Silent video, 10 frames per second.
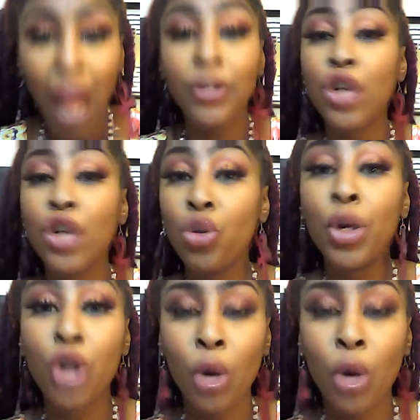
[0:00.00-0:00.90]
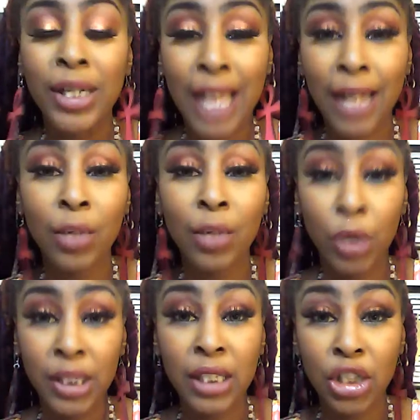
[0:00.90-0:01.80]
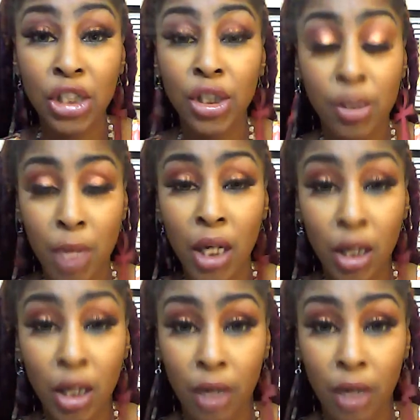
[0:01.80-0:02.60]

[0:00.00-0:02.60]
And then you would know exactly what decision to make.